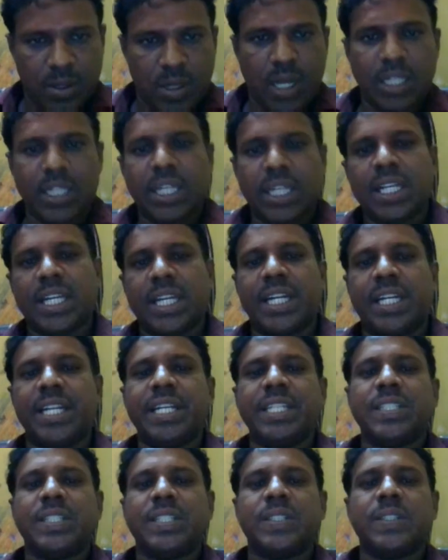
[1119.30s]
other
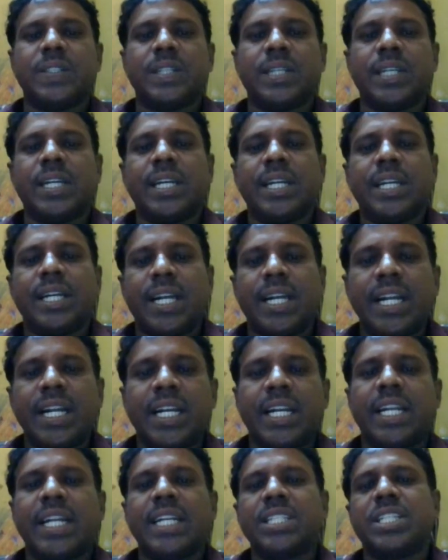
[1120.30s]
critics,
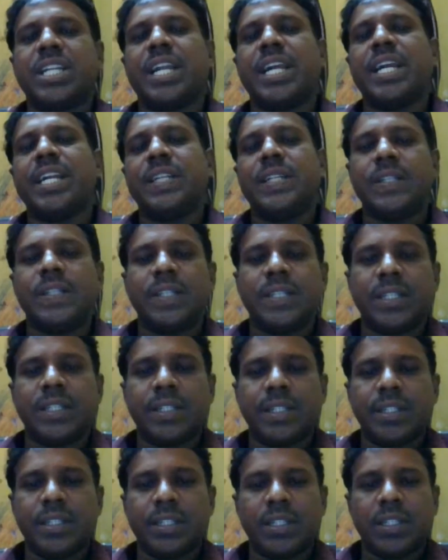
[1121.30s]
interest rate
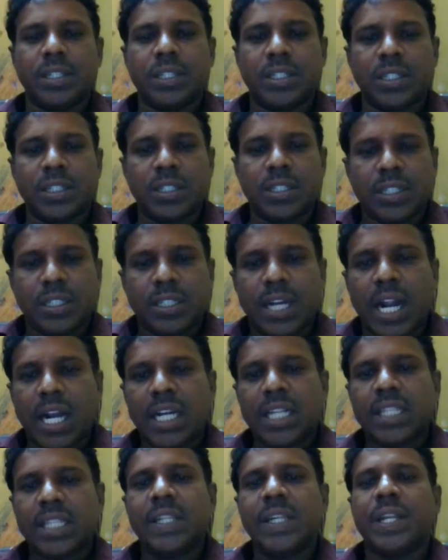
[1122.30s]

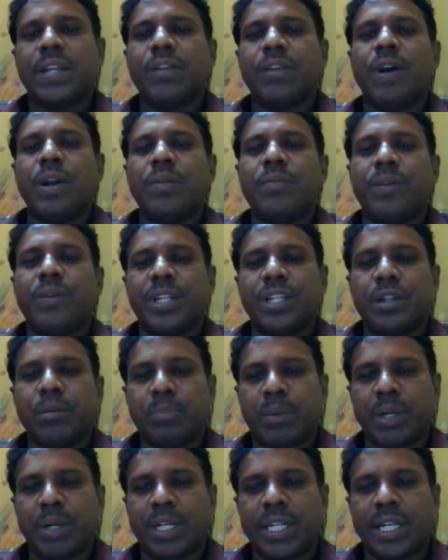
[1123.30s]
not the reward for
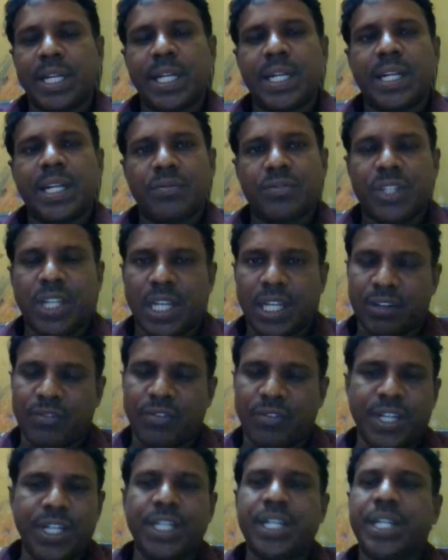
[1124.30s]
the pertaining of the
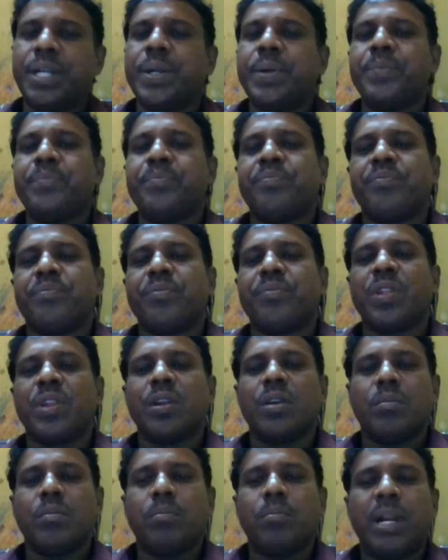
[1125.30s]
liquidity,
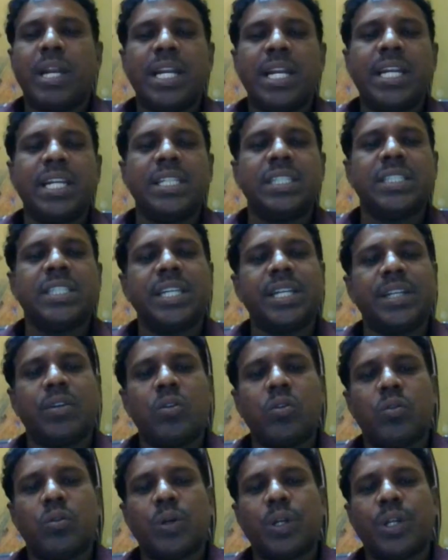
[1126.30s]
but it is the
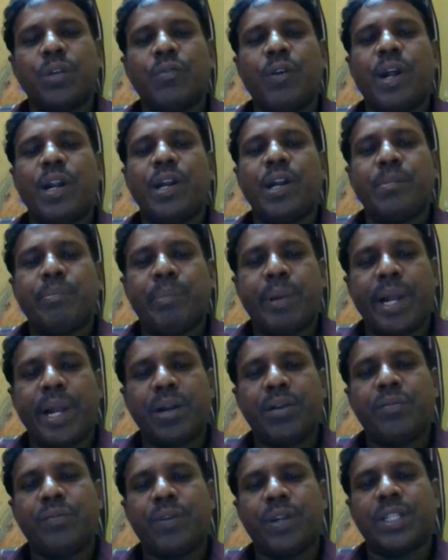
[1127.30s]
reward
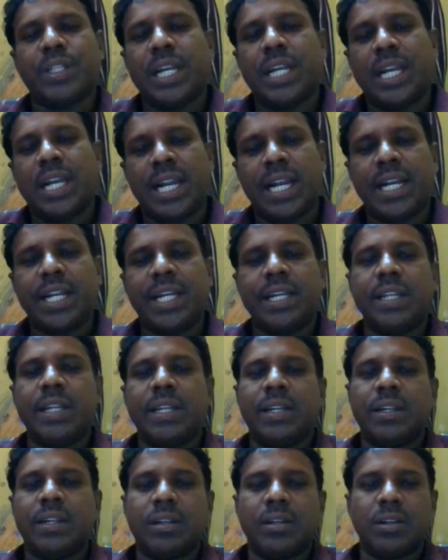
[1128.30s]
paid for the lender
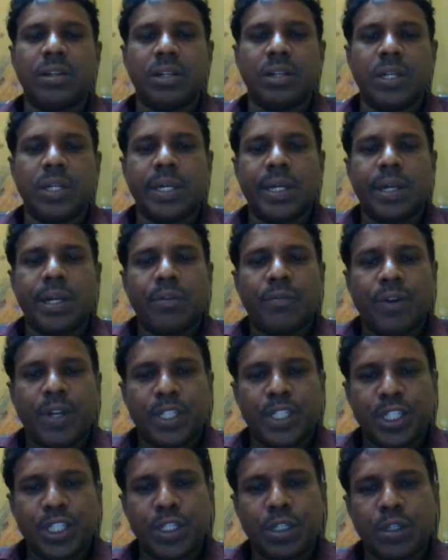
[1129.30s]
for
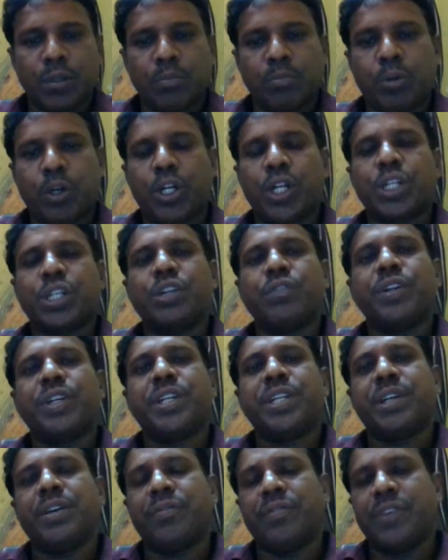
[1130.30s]
the
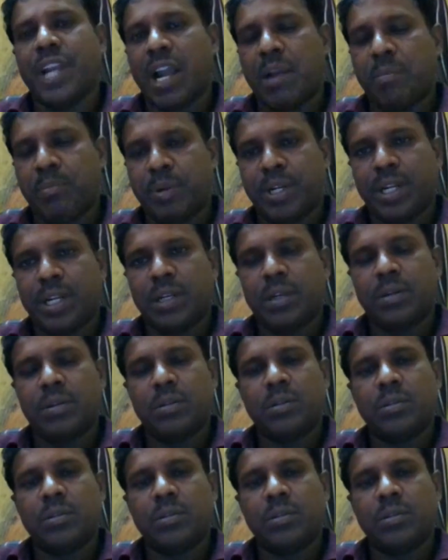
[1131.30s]
productivity of capital.